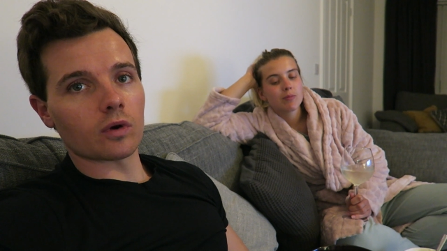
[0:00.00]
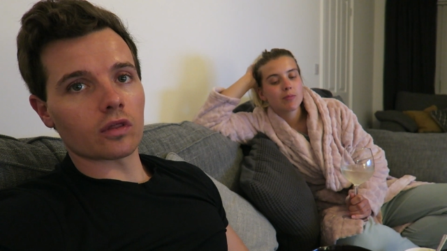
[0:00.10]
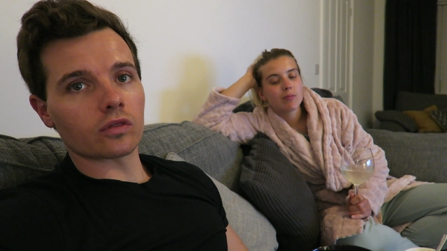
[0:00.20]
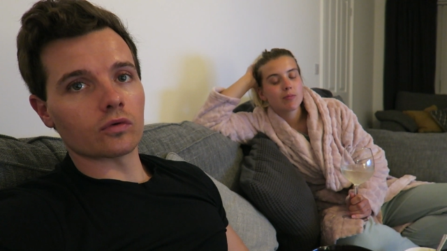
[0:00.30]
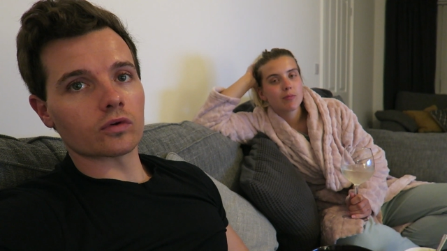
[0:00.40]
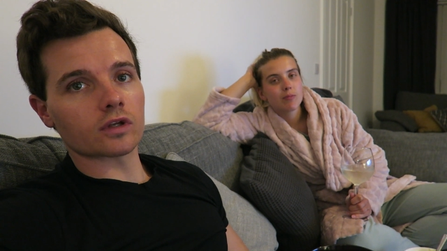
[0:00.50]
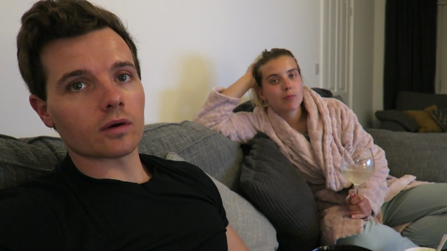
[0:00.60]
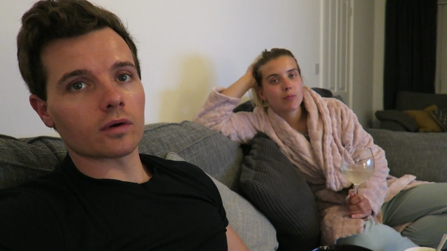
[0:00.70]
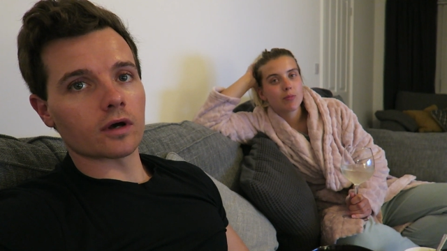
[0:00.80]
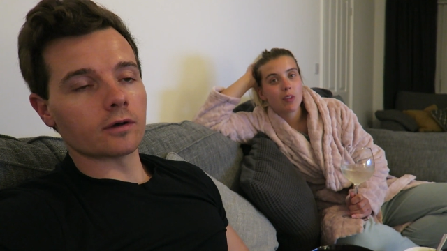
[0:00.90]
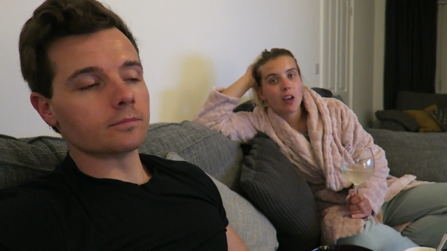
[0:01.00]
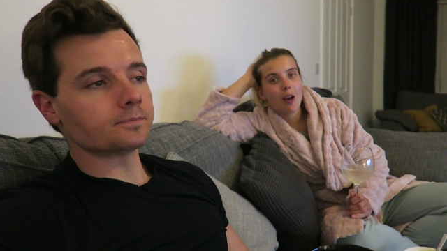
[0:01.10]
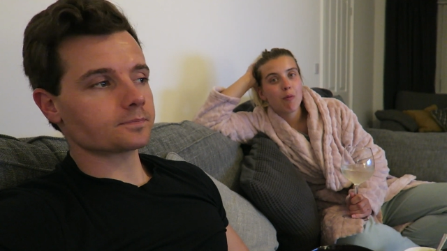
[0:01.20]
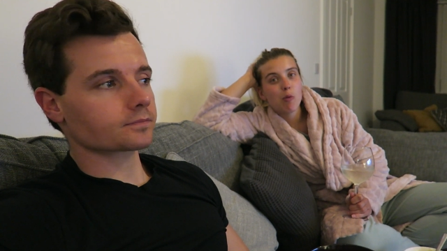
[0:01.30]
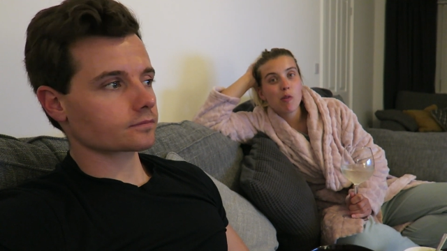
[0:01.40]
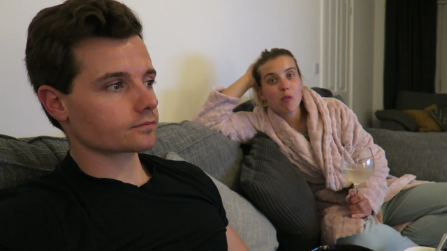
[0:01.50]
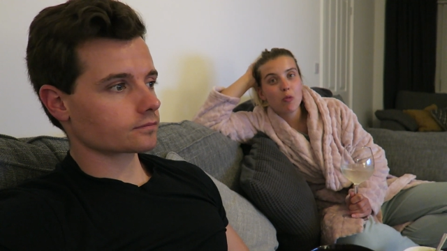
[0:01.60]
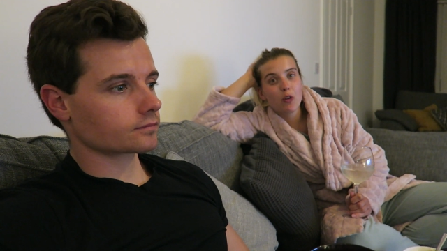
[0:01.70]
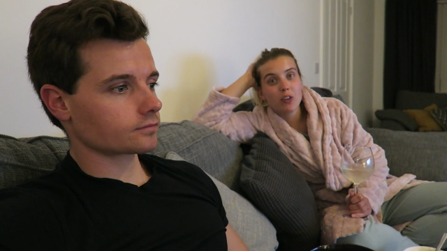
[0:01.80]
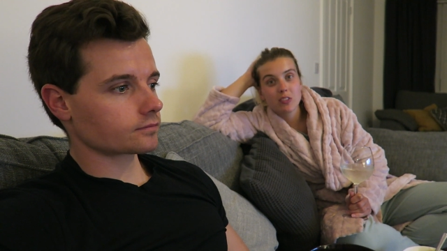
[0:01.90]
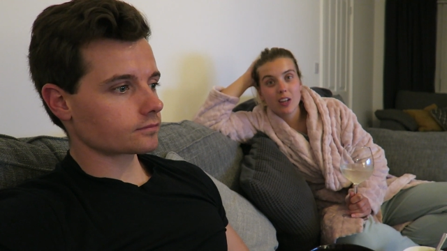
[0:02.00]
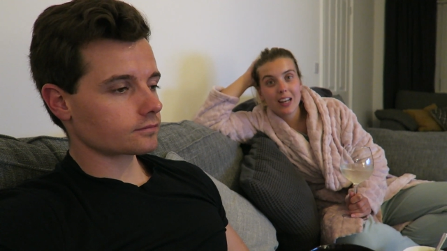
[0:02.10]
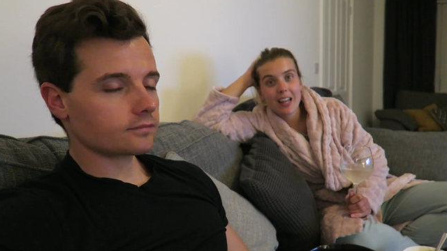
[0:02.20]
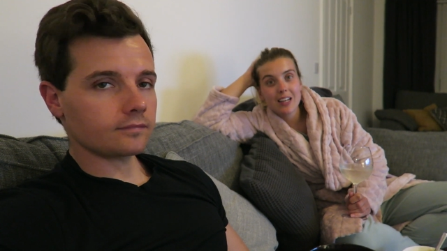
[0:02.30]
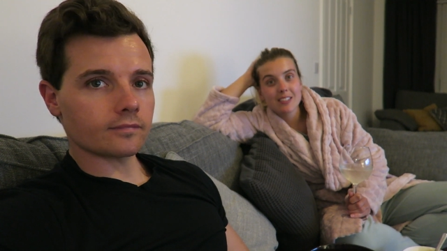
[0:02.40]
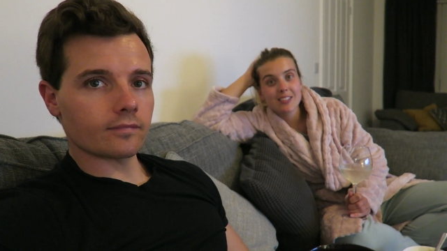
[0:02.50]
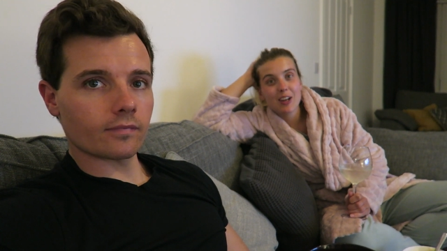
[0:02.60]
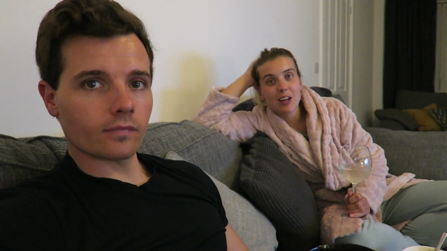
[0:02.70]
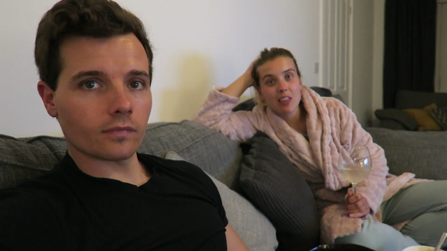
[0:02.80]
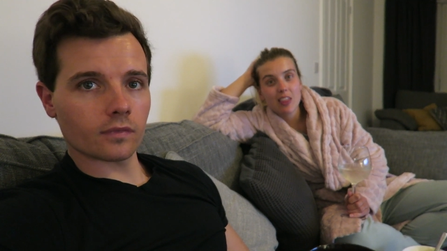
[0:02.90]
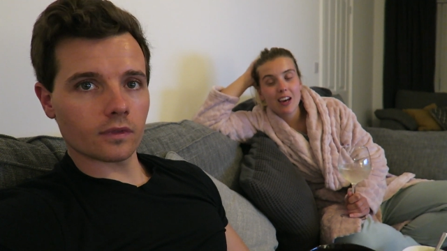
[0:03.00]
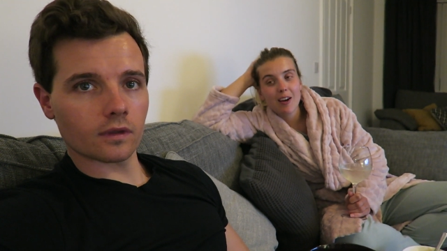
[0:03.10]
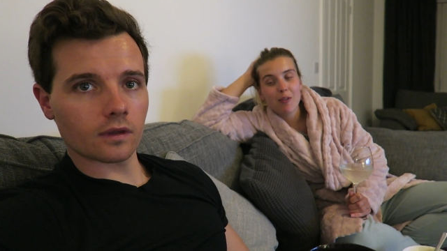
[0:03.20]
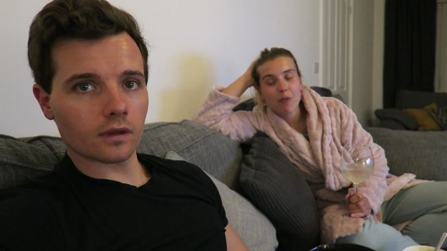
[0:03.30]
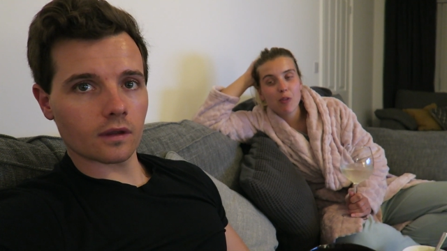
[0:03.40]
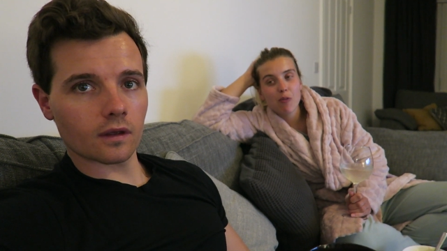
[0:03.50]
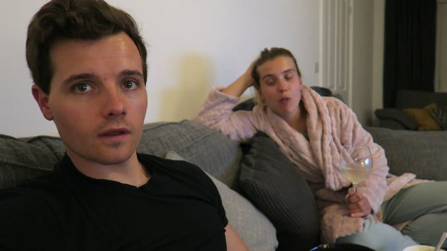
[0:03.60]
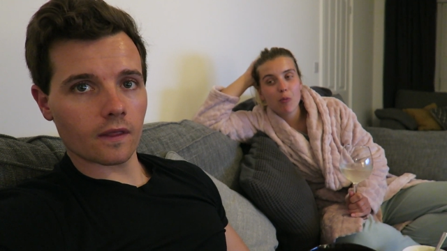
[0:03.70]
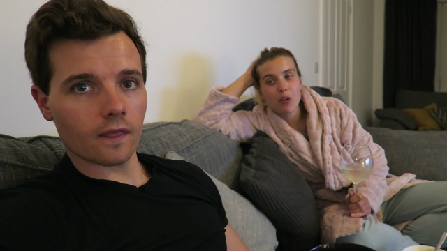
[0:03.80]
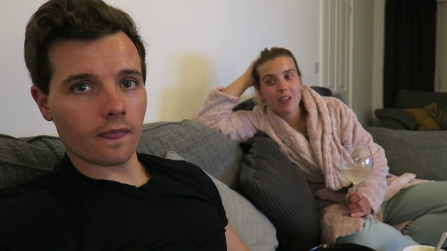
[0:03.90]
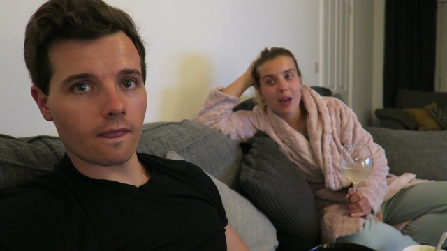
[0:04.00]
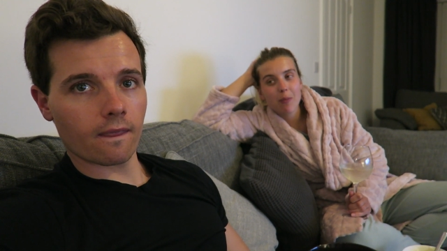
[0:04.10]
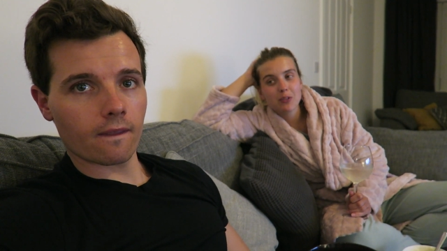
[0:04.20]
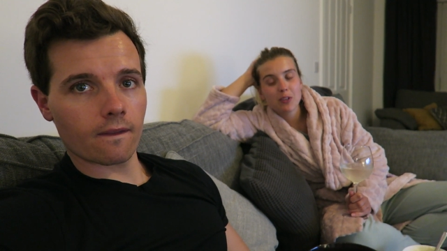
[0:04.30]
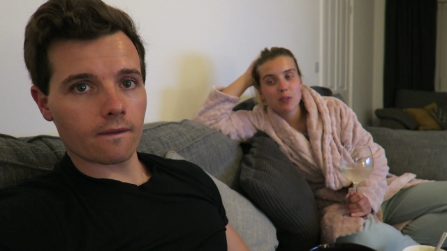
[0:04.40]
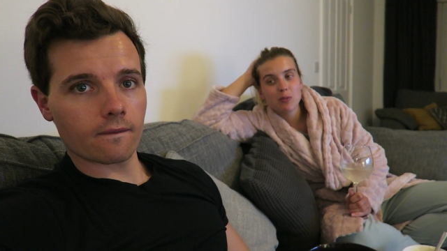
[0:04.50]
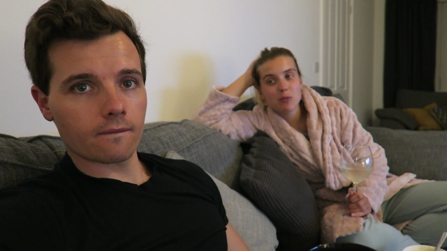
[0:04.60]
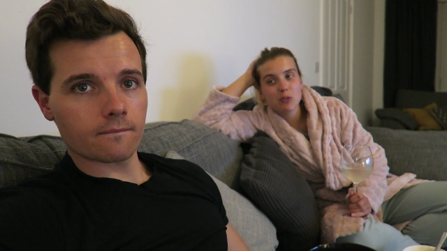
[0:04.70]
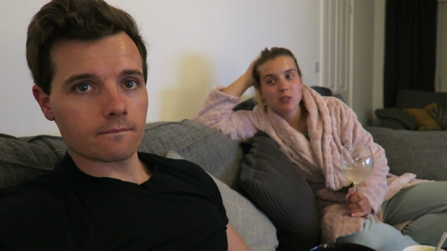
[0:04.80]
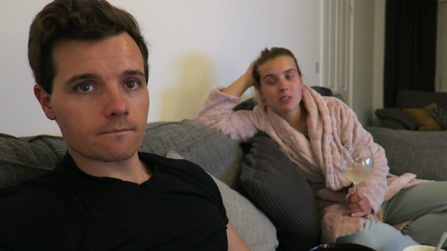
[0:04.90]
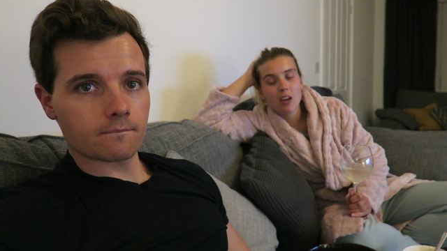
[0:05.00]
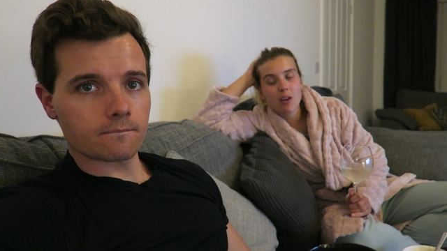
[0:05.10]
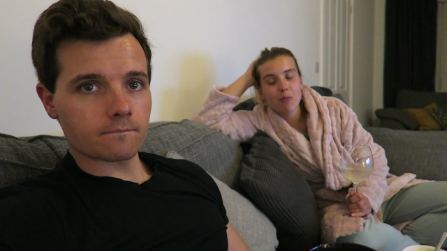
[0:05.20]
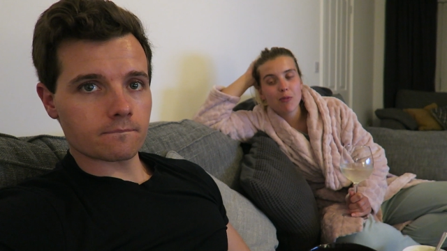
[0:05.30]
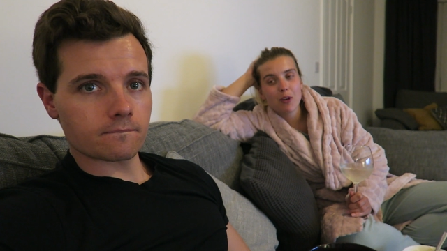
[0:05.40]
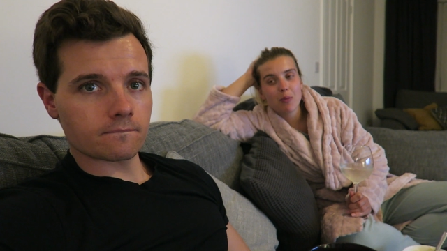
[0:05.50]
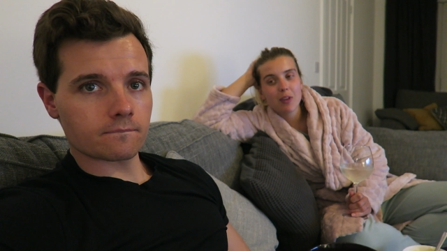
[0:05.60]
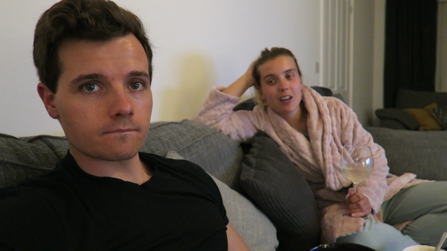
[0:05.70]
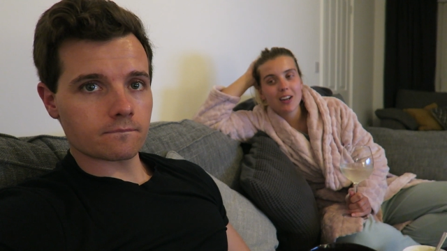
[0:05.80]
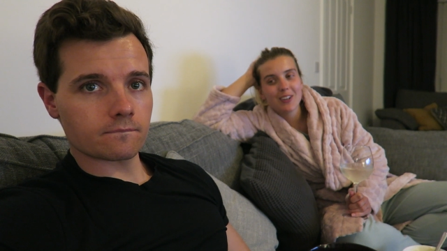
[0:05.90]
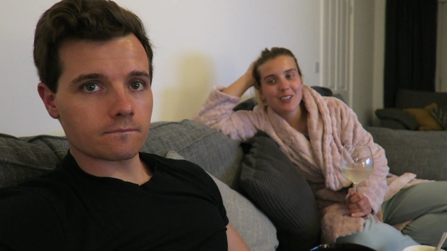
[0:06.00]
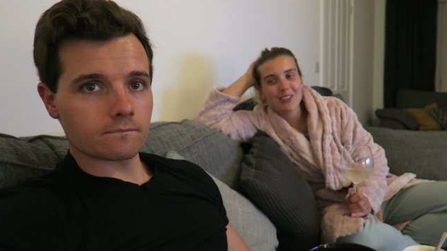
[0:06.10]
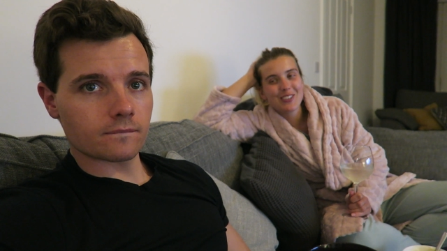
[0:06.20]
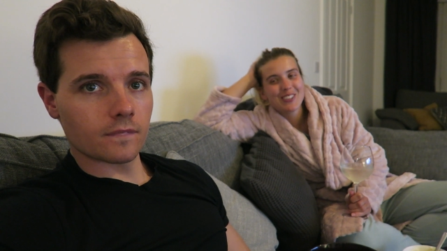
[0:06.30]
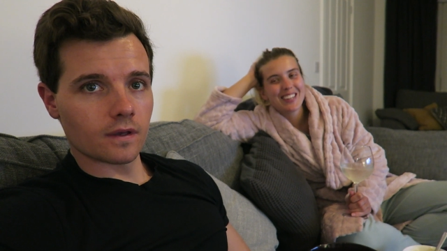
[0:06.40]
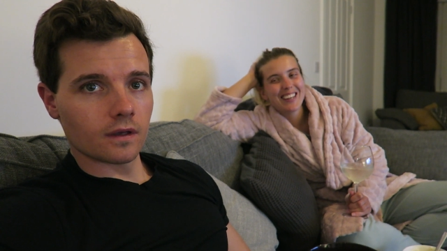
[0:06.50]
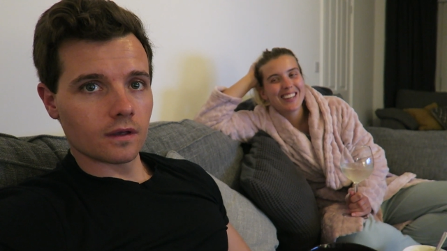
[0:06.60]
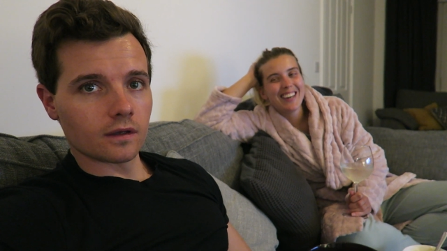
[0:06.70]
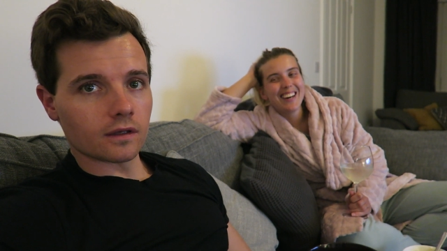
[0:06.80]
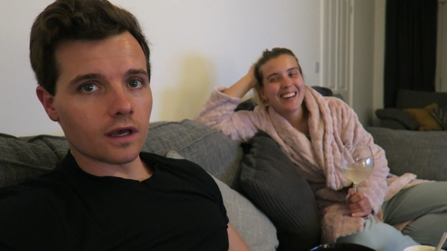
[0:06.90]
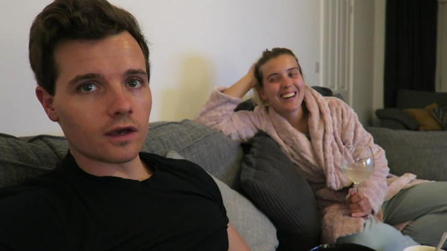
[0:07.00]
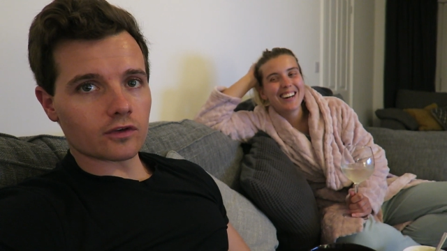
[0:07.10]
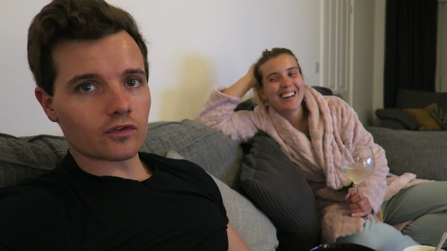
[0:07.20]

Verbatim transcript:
Speaker 1: well thought out. Um,
Speaker 2: and we were even more excited last night that we on one of the episodes was um, filming in Cardiff, wasn't it?
Speaker 1: Yeah,